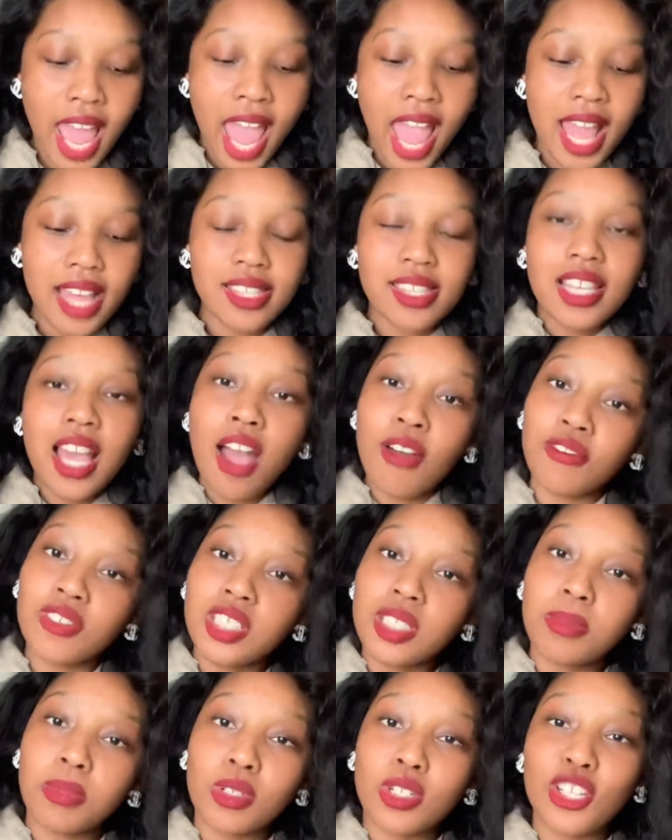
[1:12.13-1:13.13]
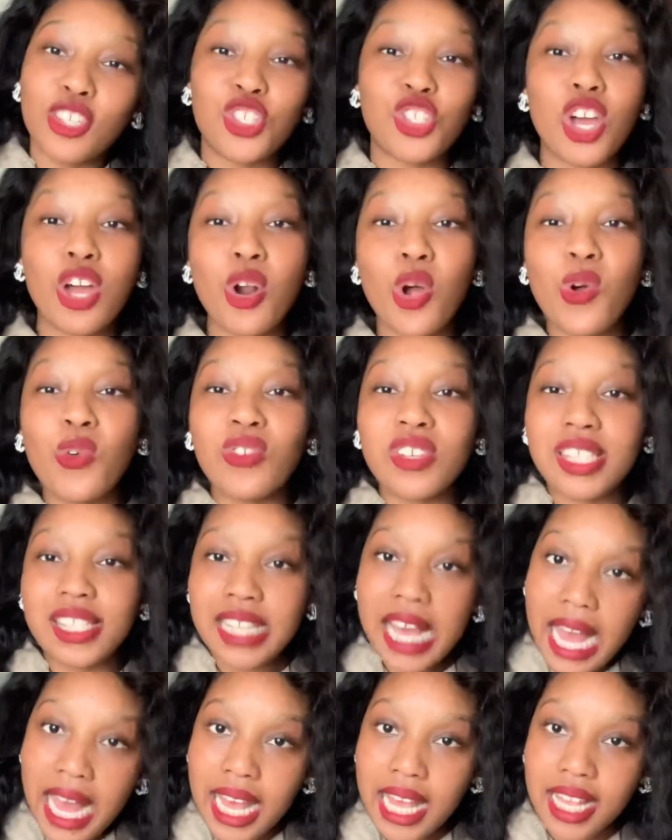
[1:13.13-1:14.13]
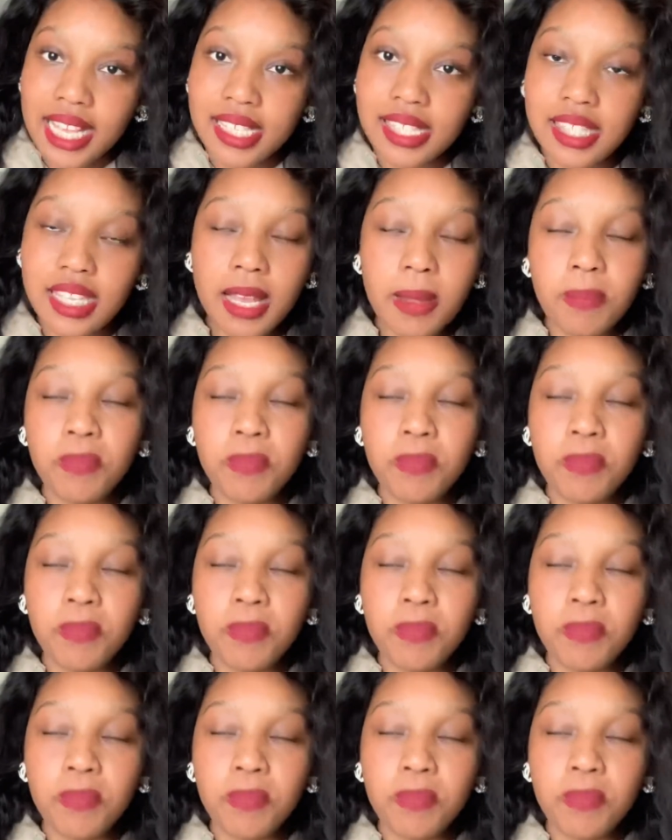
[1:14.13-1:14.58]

It's comfortable, it's not oversized.